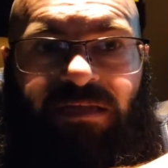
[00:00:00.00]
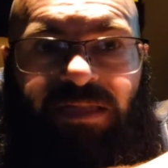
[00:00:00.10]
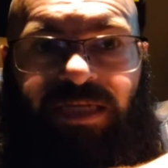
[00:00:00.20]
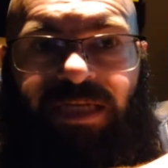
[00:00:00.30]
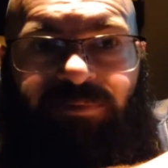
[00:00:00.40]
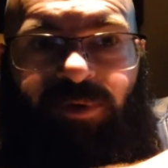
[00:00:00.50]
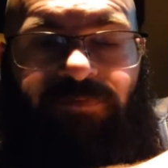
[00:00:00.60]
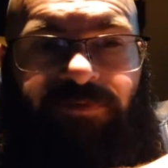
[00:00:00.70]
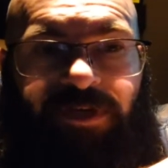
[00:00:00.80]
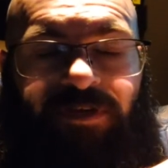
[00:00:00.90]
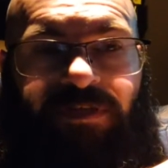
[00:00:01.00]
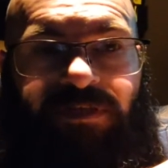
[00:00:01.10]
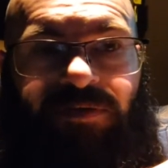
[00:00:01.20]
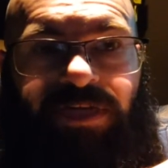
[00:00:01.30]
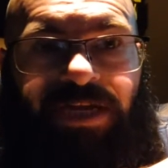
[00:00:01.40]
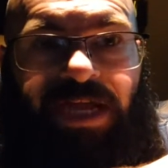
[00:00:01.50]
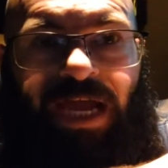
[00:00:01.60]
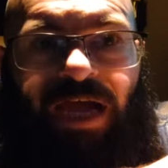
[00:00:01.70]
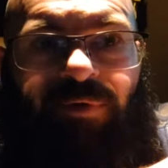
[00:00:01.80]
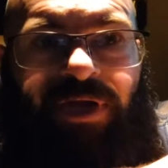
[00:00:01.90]
lit up reefer units going down the
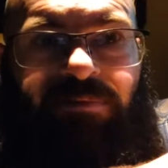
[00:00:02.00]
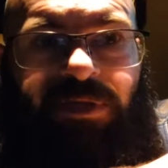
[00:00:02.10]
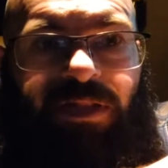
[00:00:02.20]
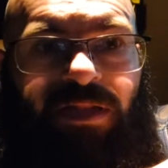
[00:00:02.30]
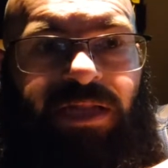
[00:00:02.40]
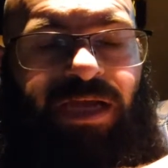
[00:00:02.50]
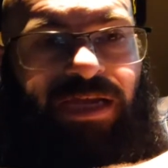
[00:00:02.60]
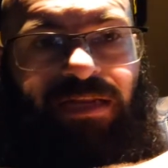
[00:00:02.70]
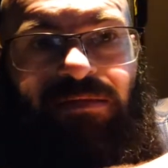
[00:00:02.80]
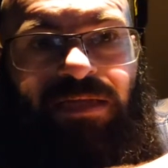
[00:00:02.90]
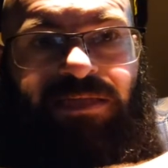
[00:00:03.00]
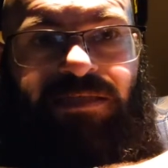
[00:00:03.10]
highway in the middle of the night. I